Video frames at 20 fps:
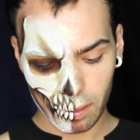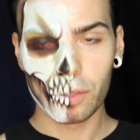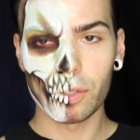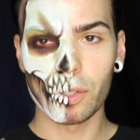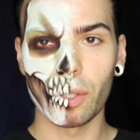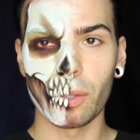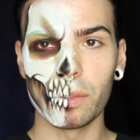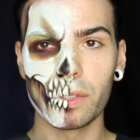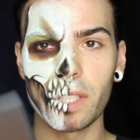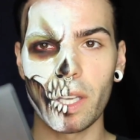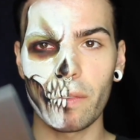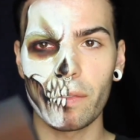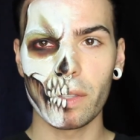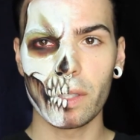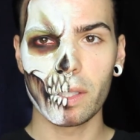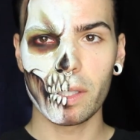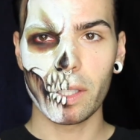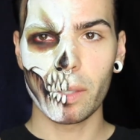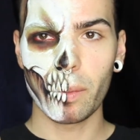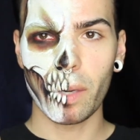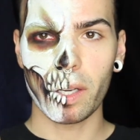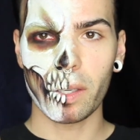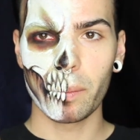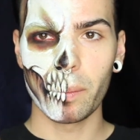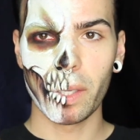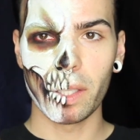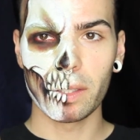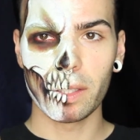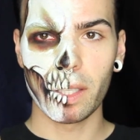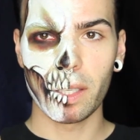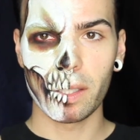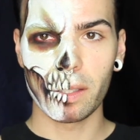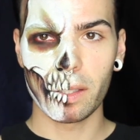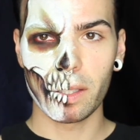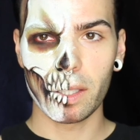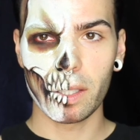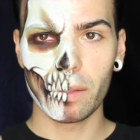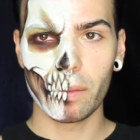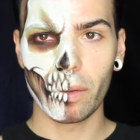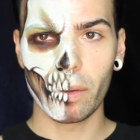So definitely recommend getting
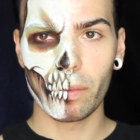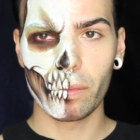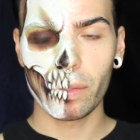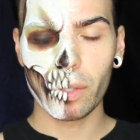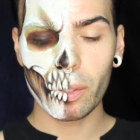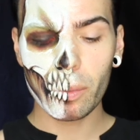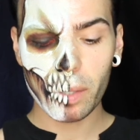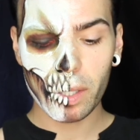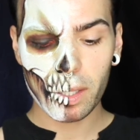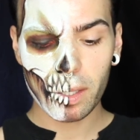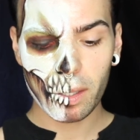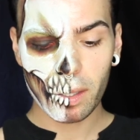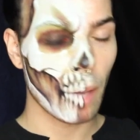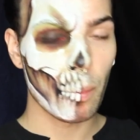the Evo Fluid.